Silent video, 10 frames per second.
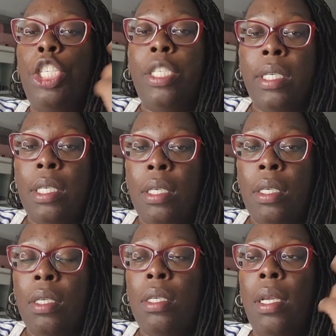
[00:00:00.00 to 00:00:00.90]

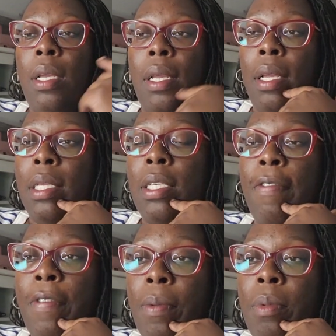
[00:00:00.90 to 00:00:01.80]
she is
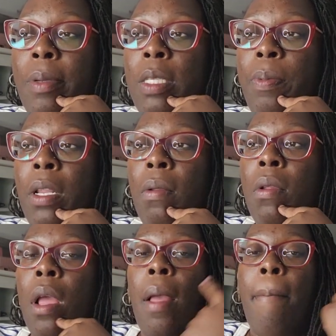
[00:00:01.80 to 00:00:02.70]
confirmed to be
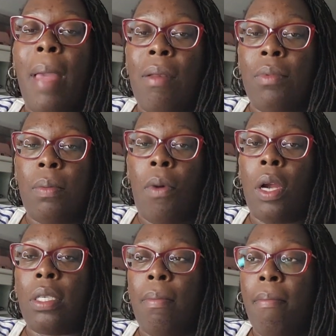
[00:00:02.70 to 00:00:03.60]
spending Madam's
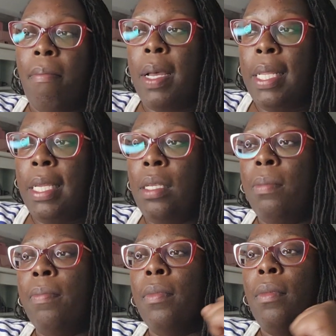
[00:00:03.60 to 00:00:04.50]
marked
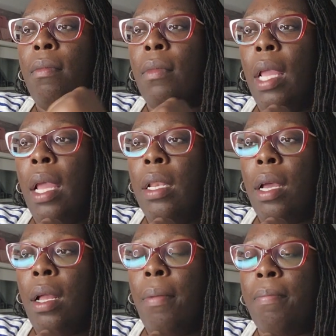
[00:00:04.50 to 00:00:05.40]
money.
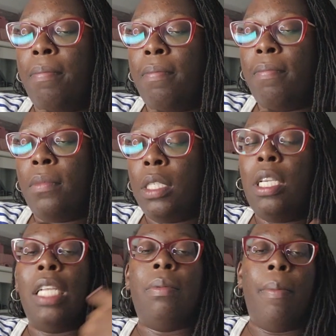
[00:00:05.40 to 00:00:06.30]
And um,
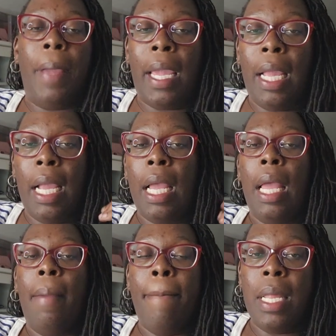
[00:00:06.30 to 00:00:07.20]
she has been
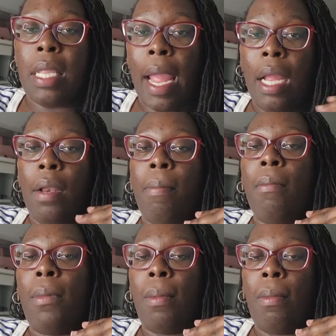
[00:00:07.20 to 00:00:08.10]
paying Midnight
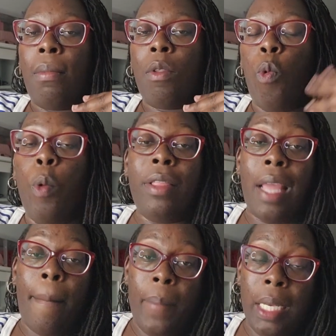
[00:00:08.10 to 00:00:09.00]

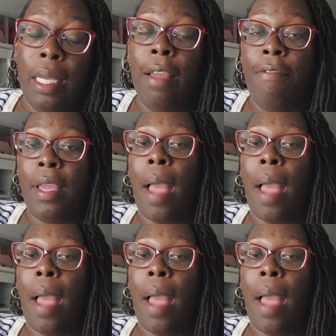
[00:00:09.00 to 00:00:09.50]
with that money in